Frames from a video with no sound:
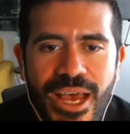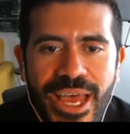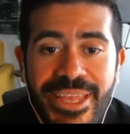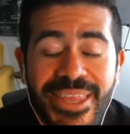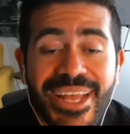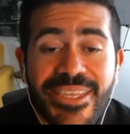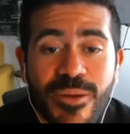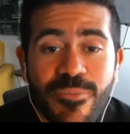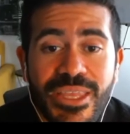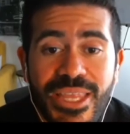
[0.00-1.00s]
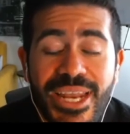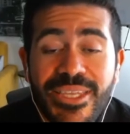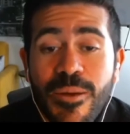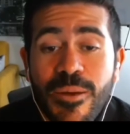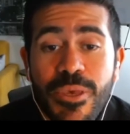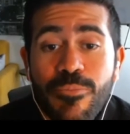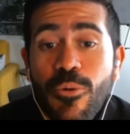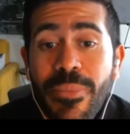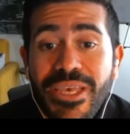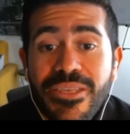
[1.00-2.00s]
And that's something that some people
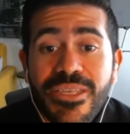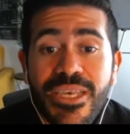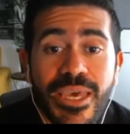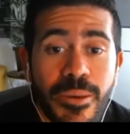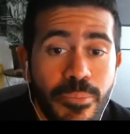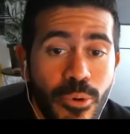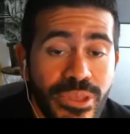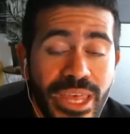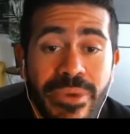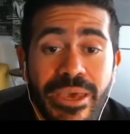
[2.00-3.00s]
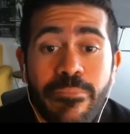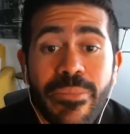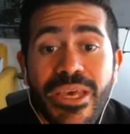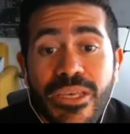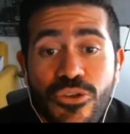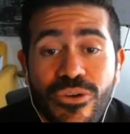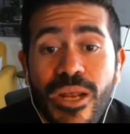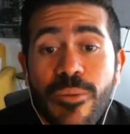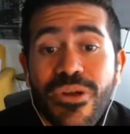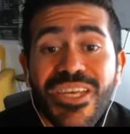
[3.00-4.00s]
may skip or they may miss or
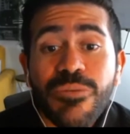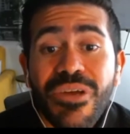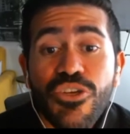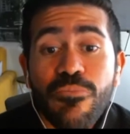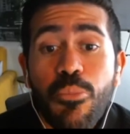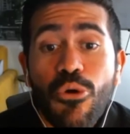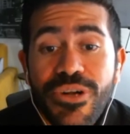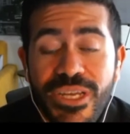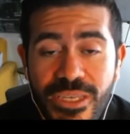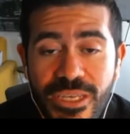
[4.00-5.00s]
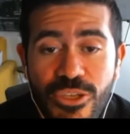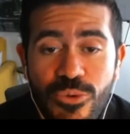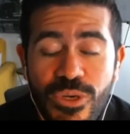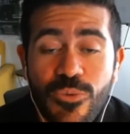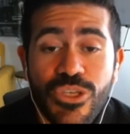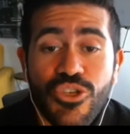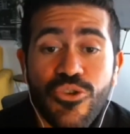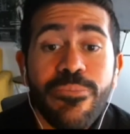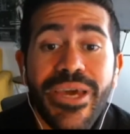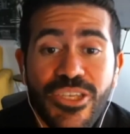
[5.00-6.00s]
not put as much importance into it, which
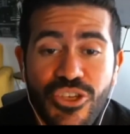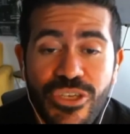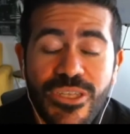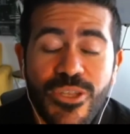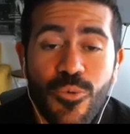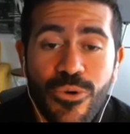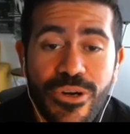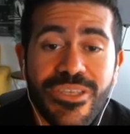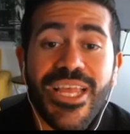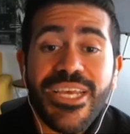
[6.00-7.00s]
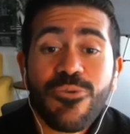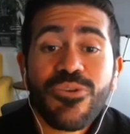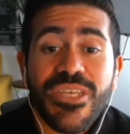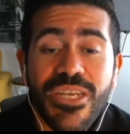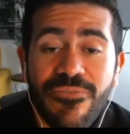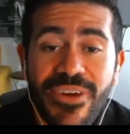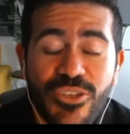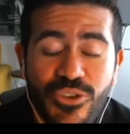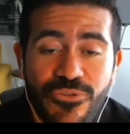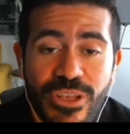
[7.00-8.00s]
you mentioned the words like it was an
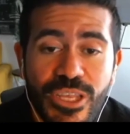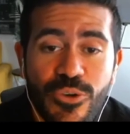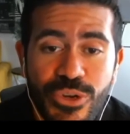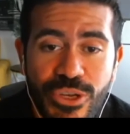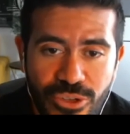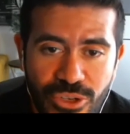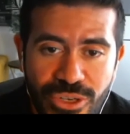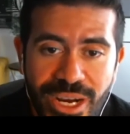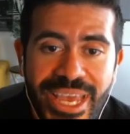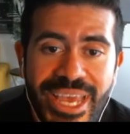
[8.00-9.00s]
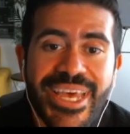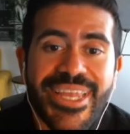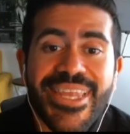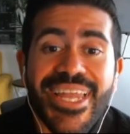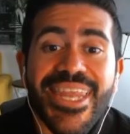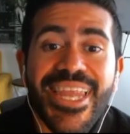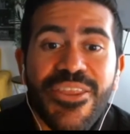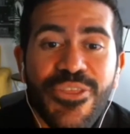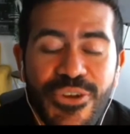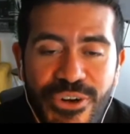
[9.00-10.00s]
investor friendly realtor, the
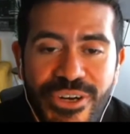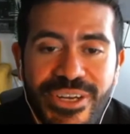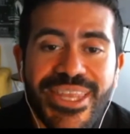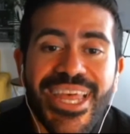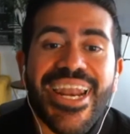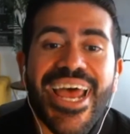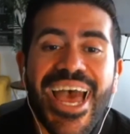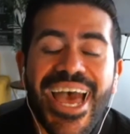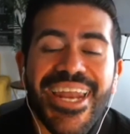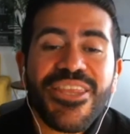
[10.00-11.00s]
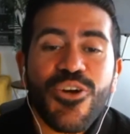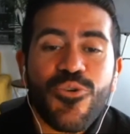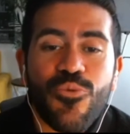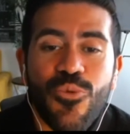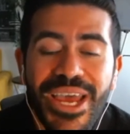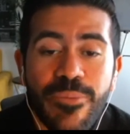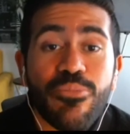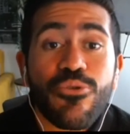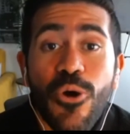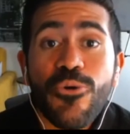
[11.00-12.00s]
lender that had the right
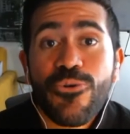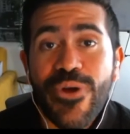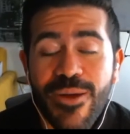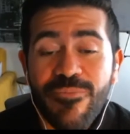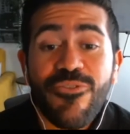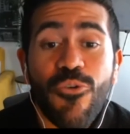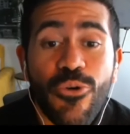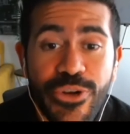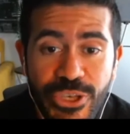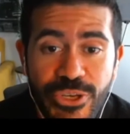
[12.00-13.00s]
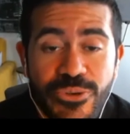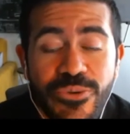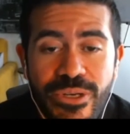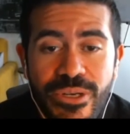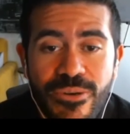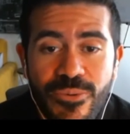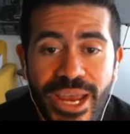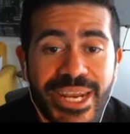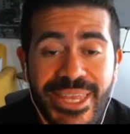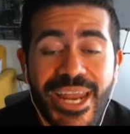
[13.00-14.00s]
program for you,
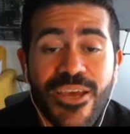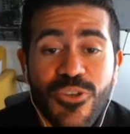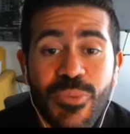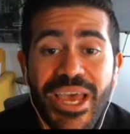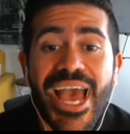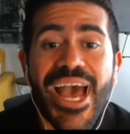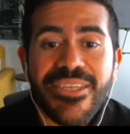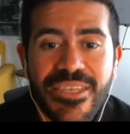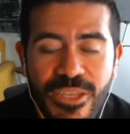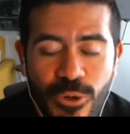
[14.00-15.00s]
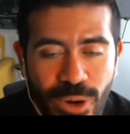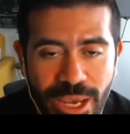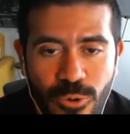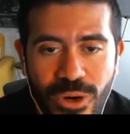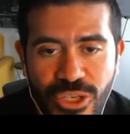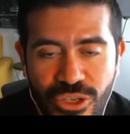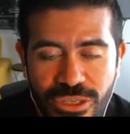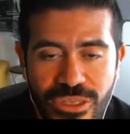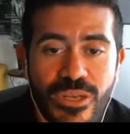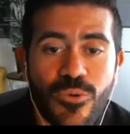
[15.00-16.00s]
right? And that goes by asking the right
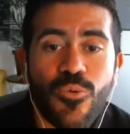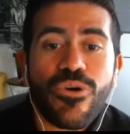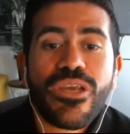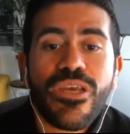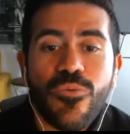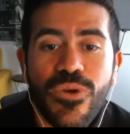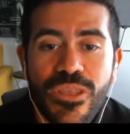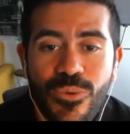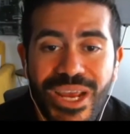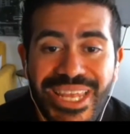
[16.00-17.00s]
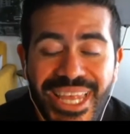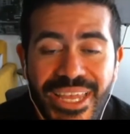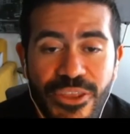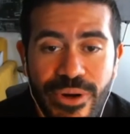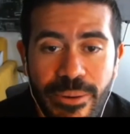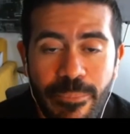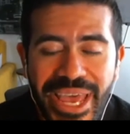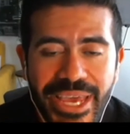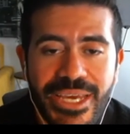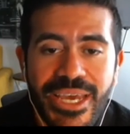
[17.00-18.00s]
questions and working with the right lender and
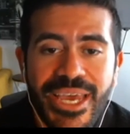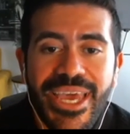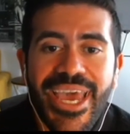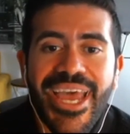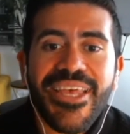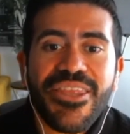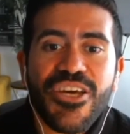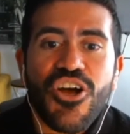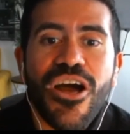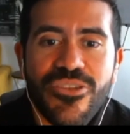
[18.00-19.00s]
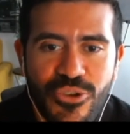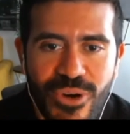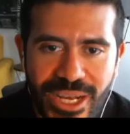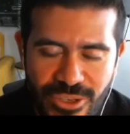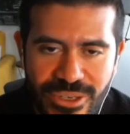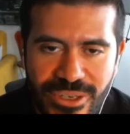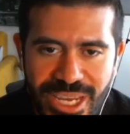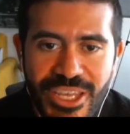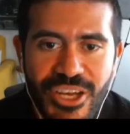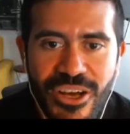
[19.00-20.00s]
bank and then the contractor.
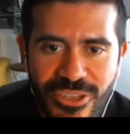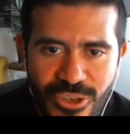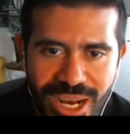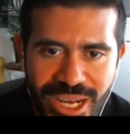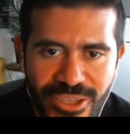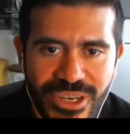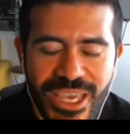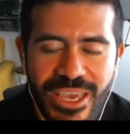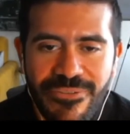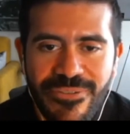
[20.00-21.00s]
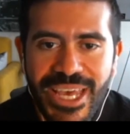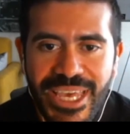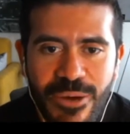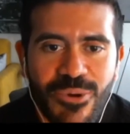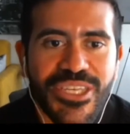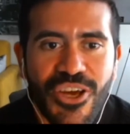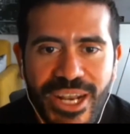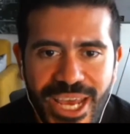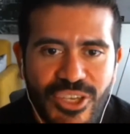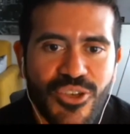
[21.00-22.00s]
And the contractor gave, like, it was a
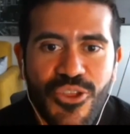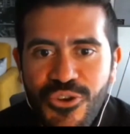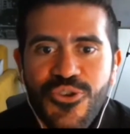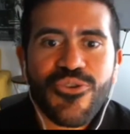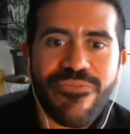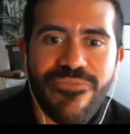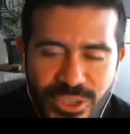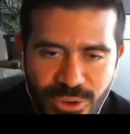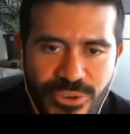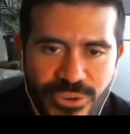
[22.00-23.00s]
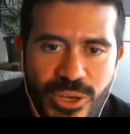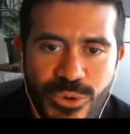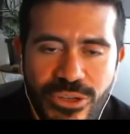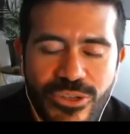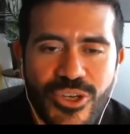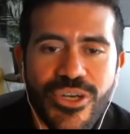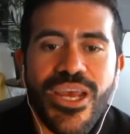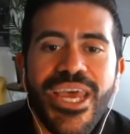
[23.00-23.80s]
connection through your investor friendly realtor.